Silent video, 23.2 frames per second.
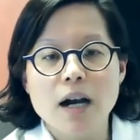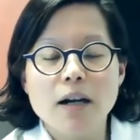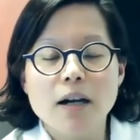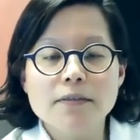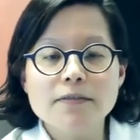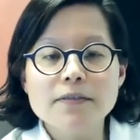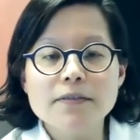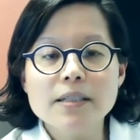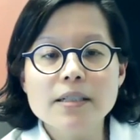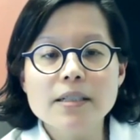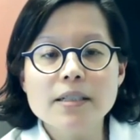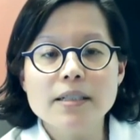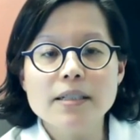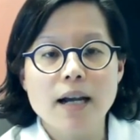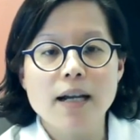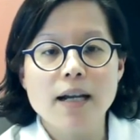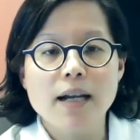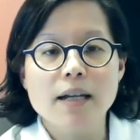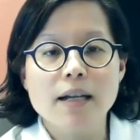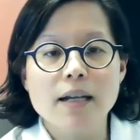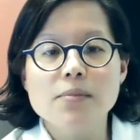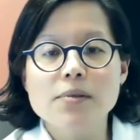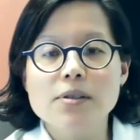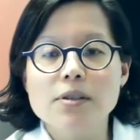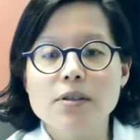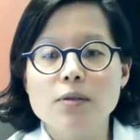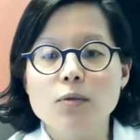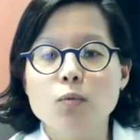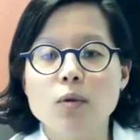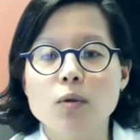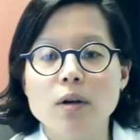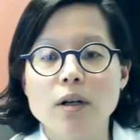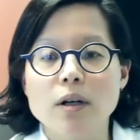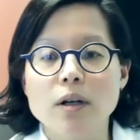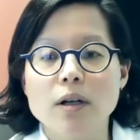oftentimes
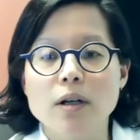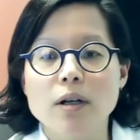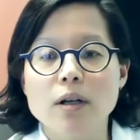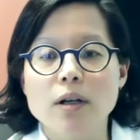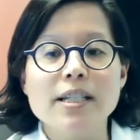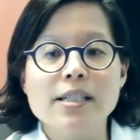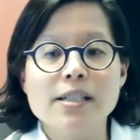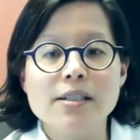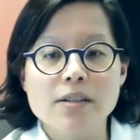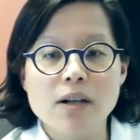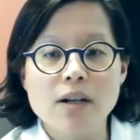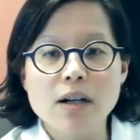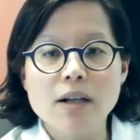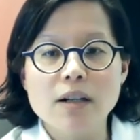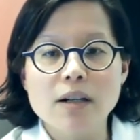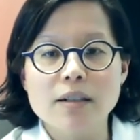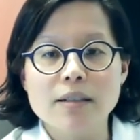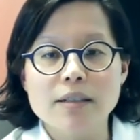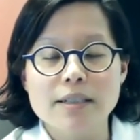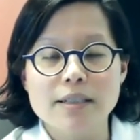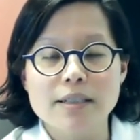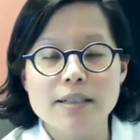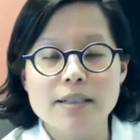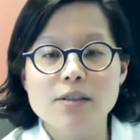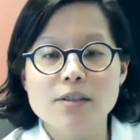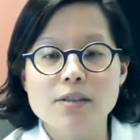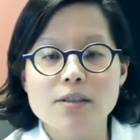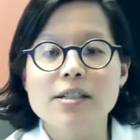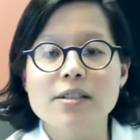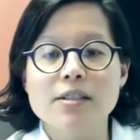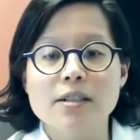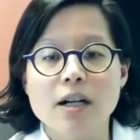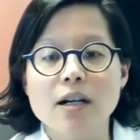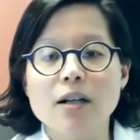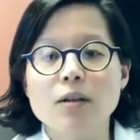where we start is we
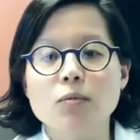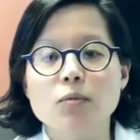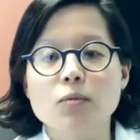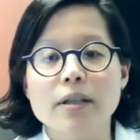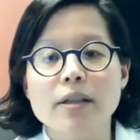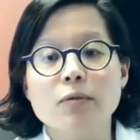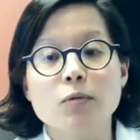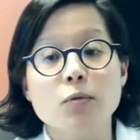start with